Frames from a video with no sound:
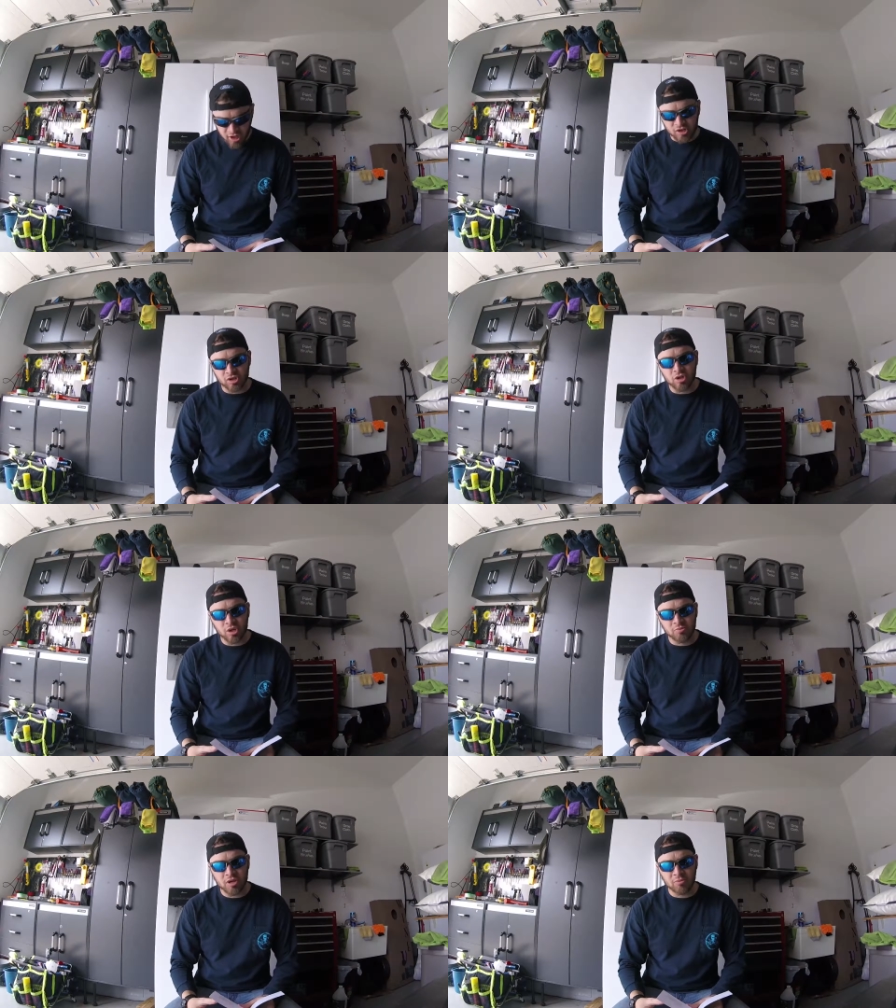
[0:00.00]
extra
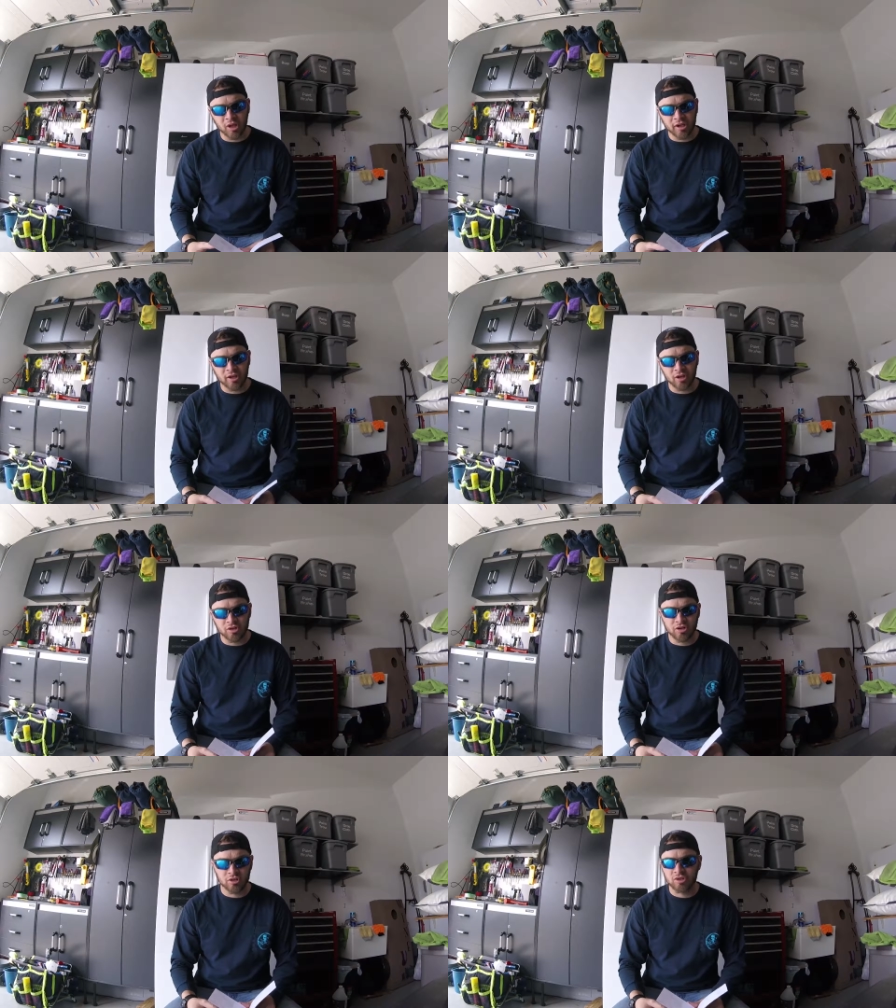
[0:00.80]
USB plug in there
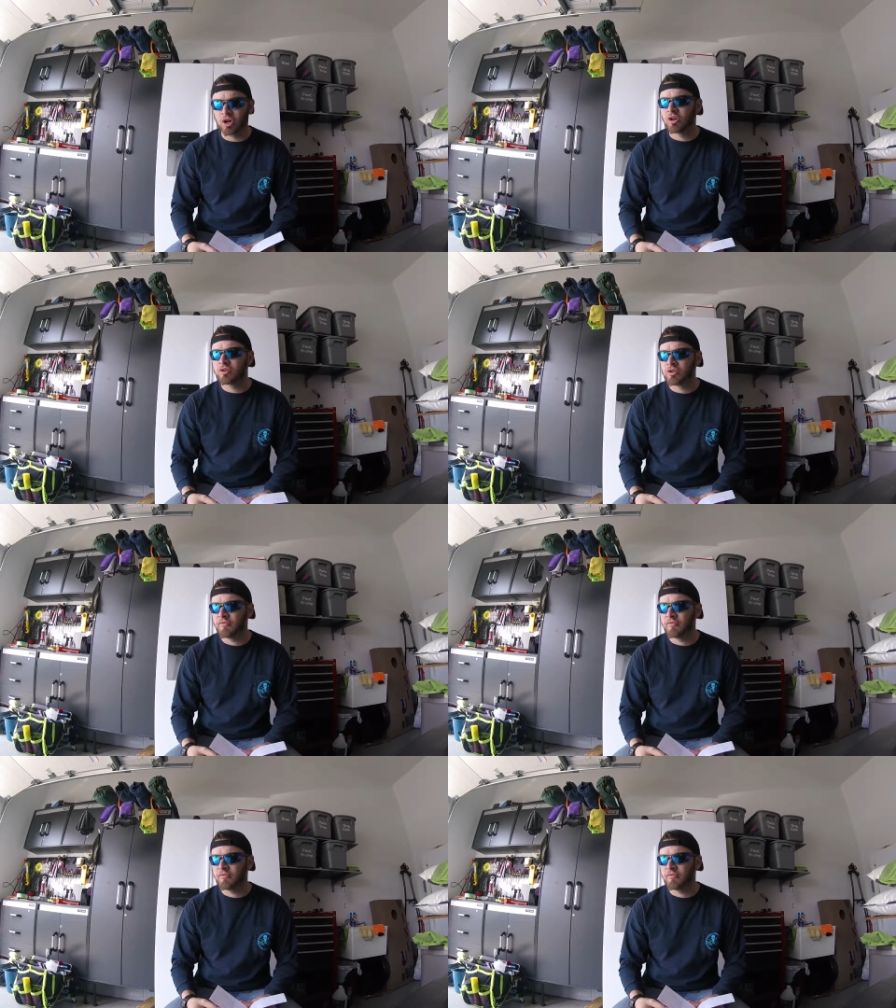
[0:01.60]
to charge